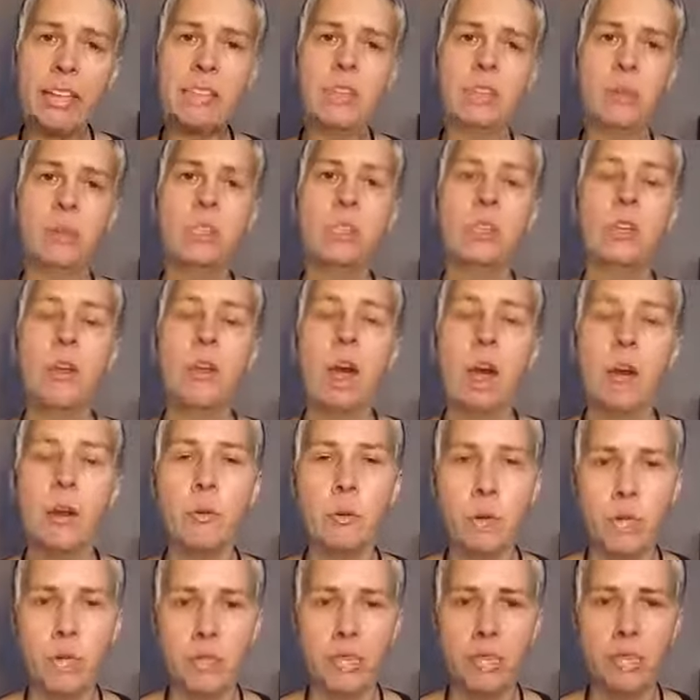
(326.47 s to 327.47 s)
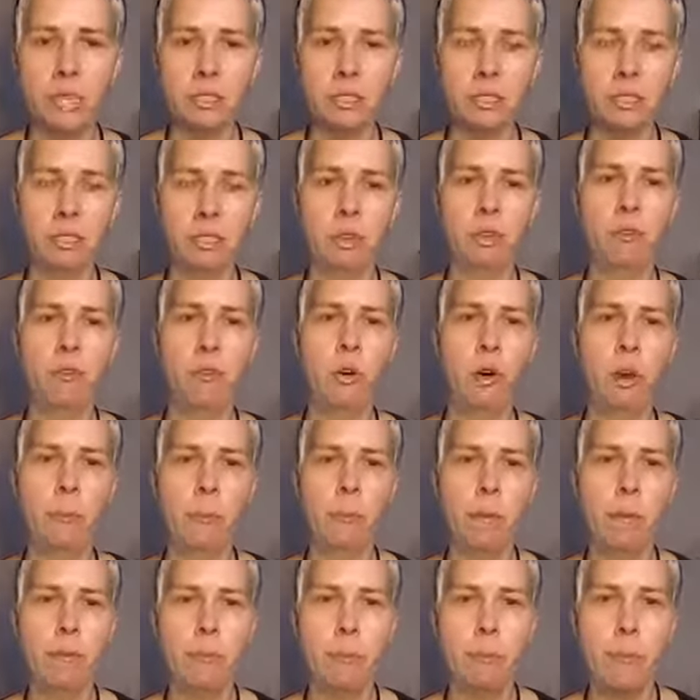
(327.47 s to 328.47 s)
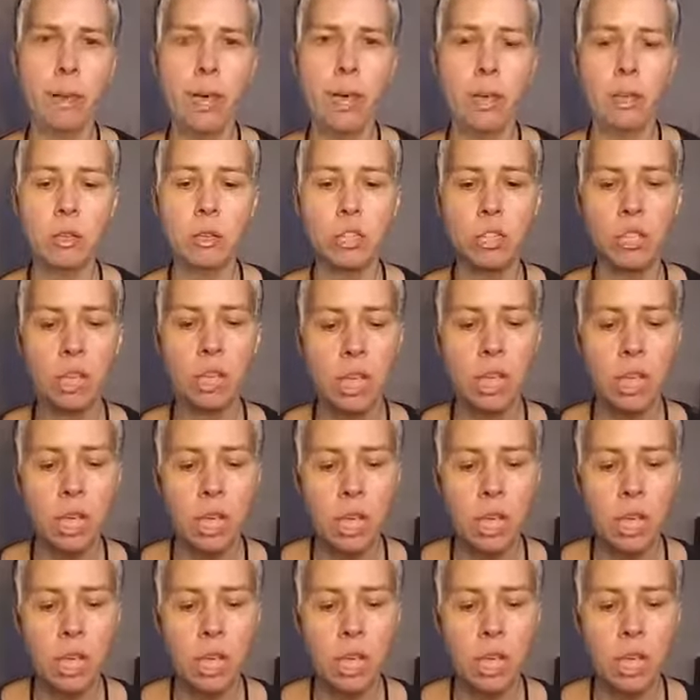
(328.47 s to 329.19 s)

and so it's got a release in the form of a belch.